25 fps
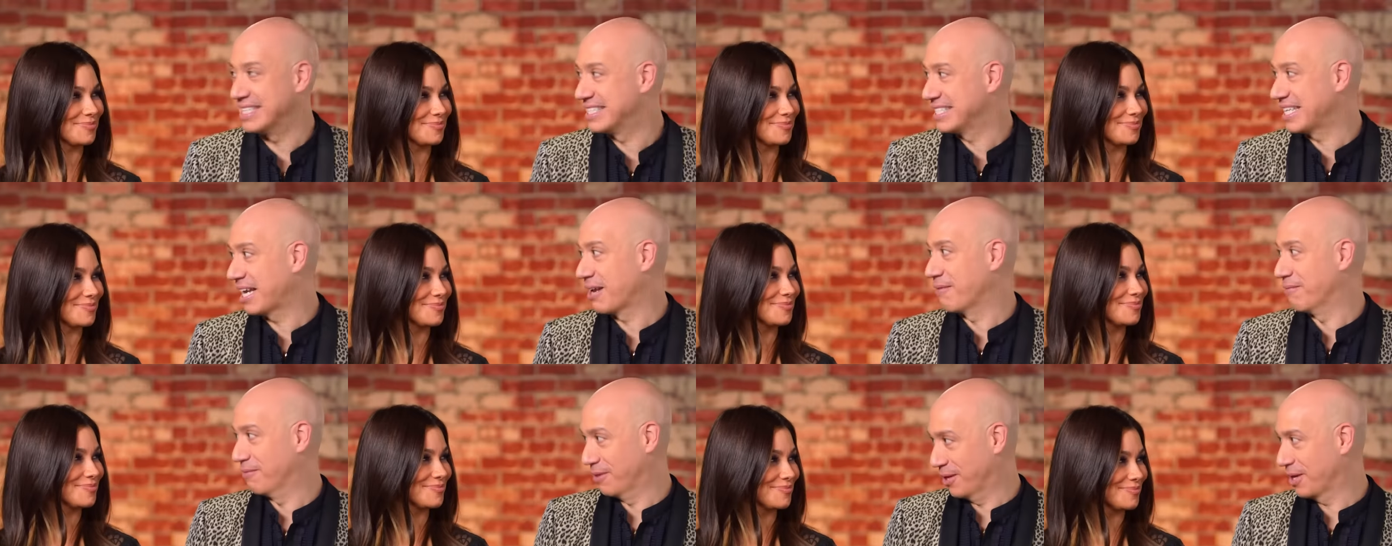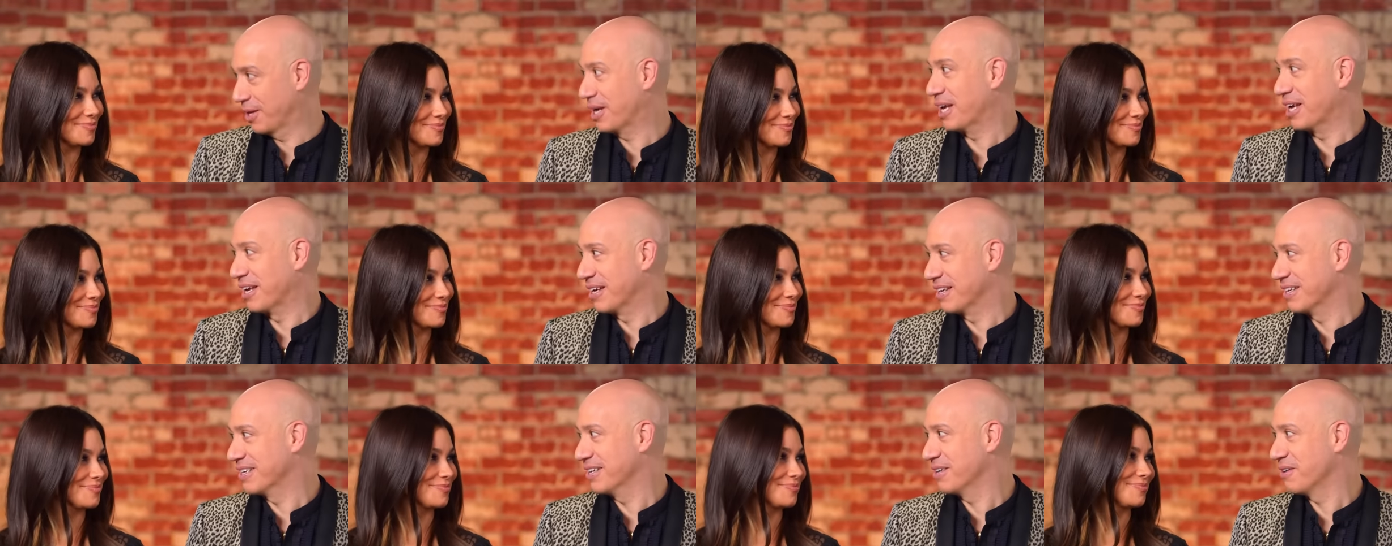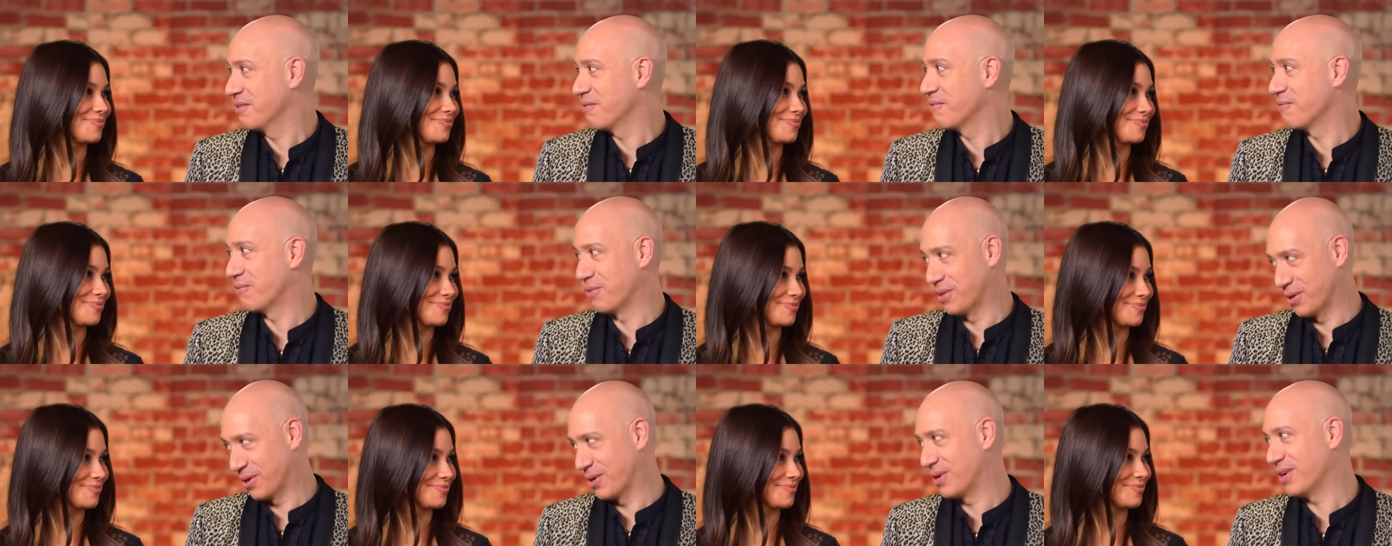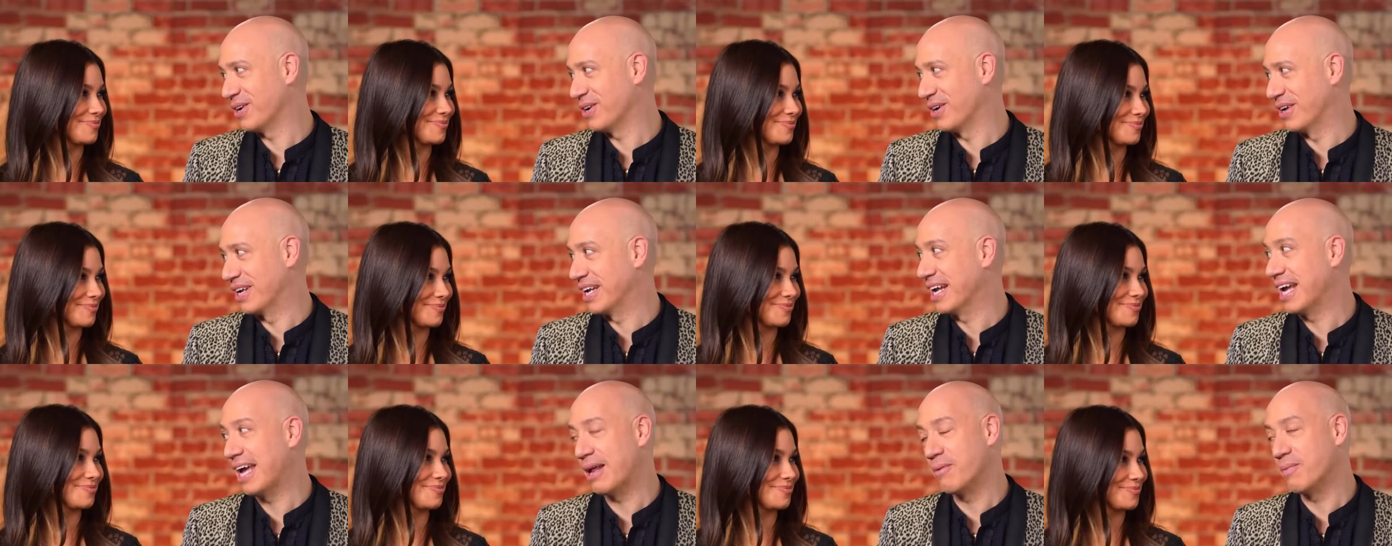Speaker 1: instead of looking for the
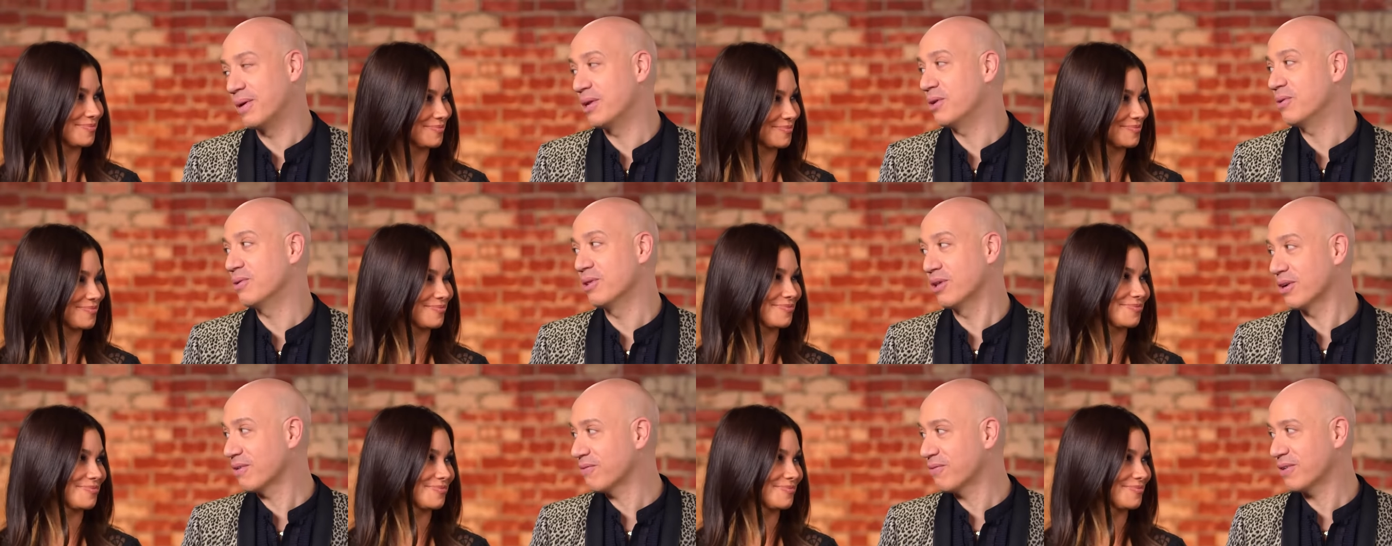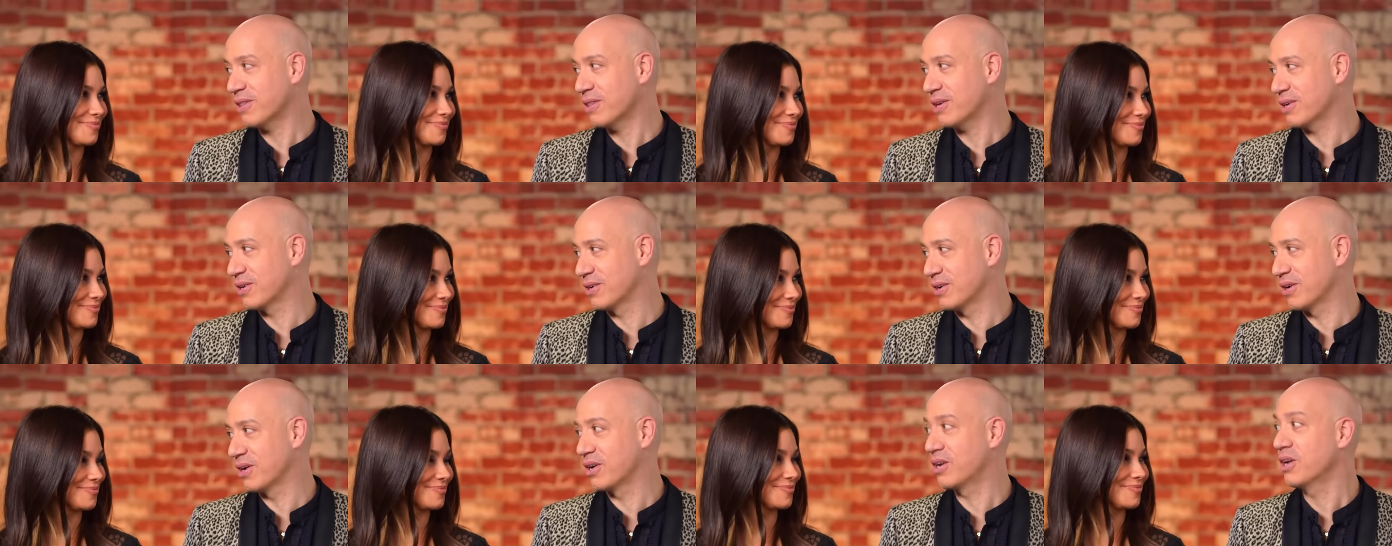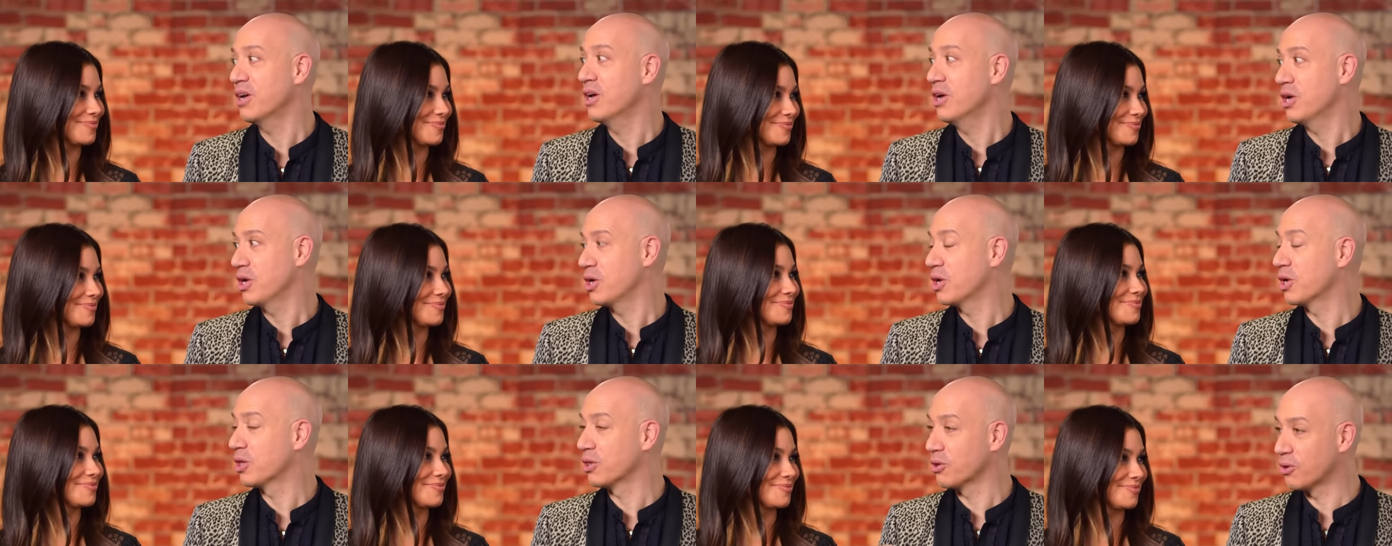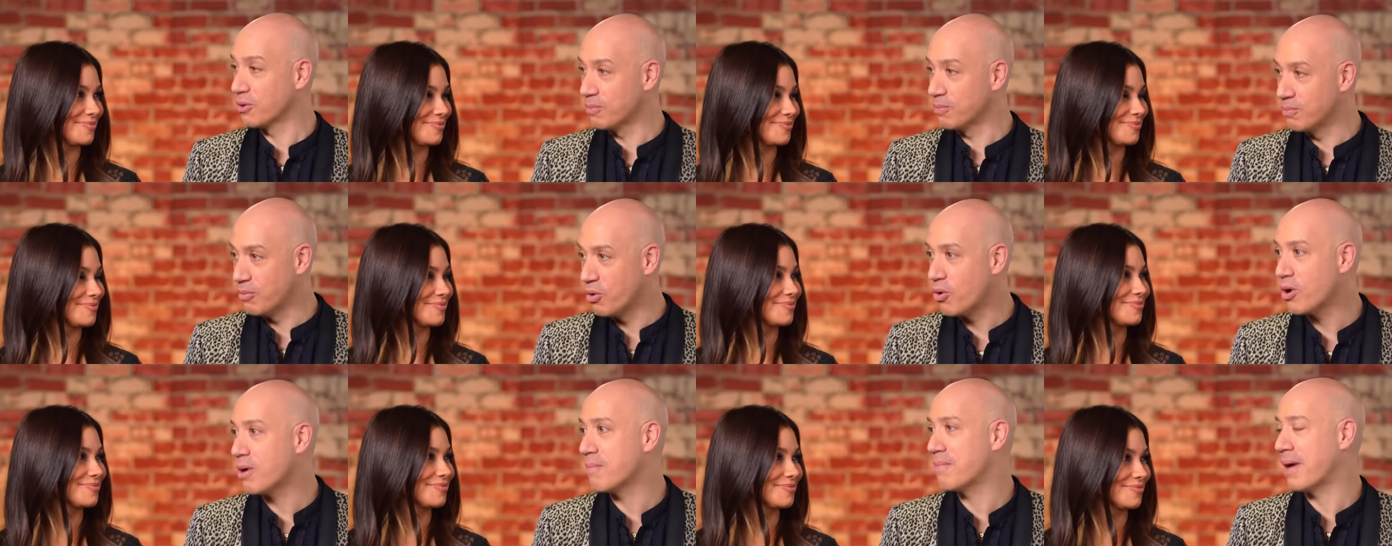good. And when you look for the good, you will learn
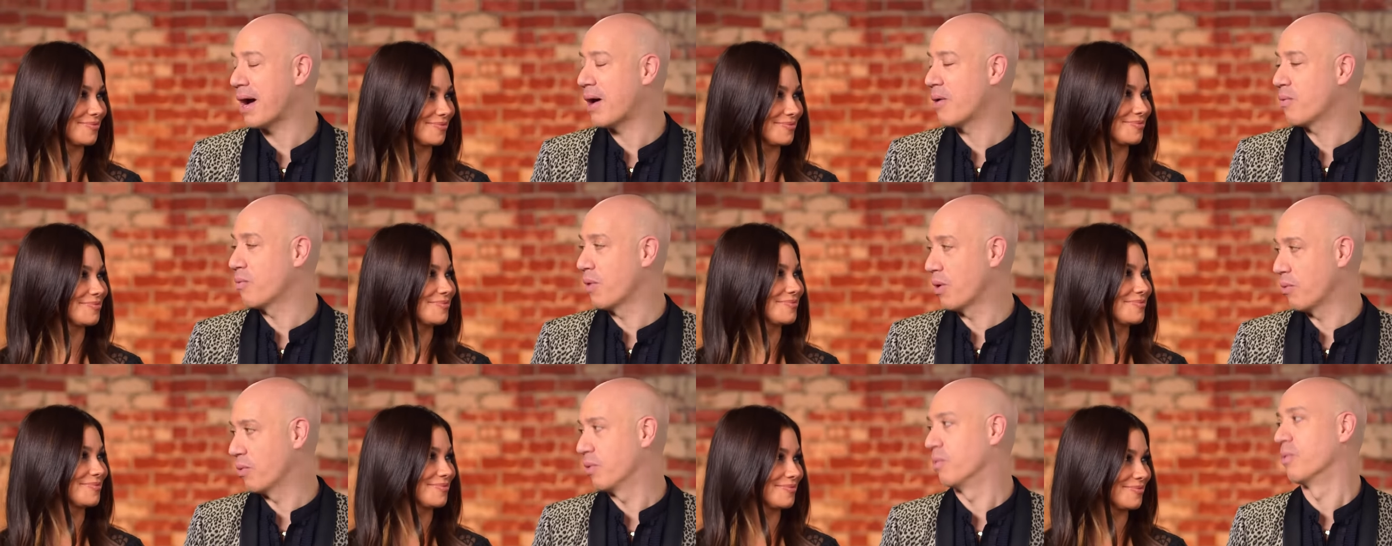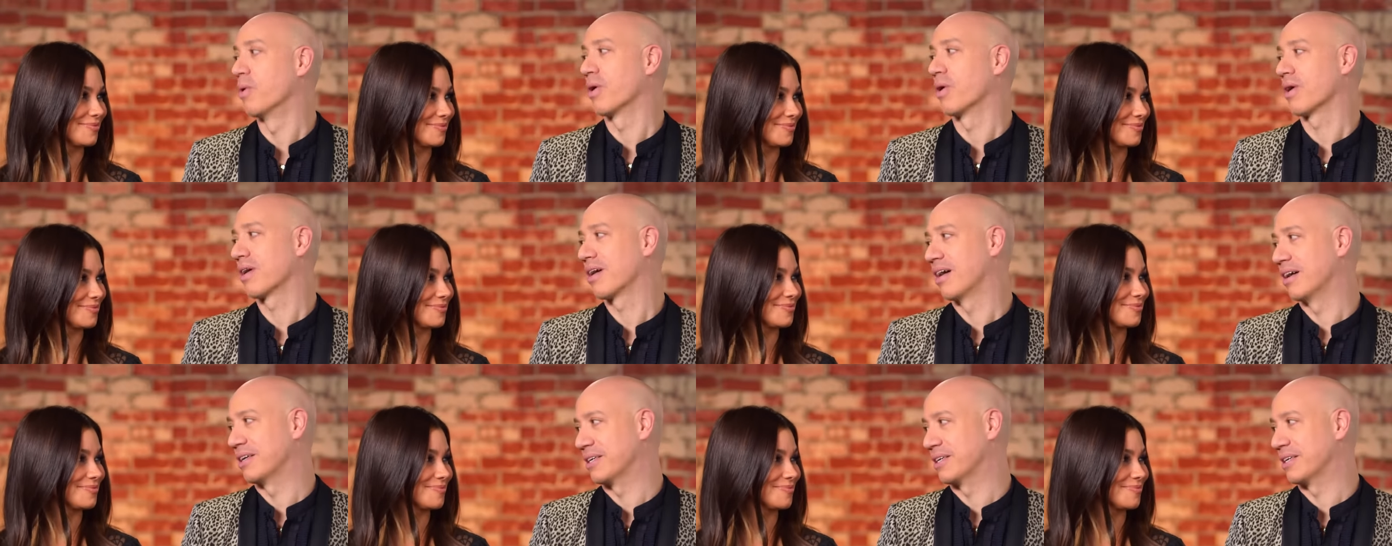more about what will work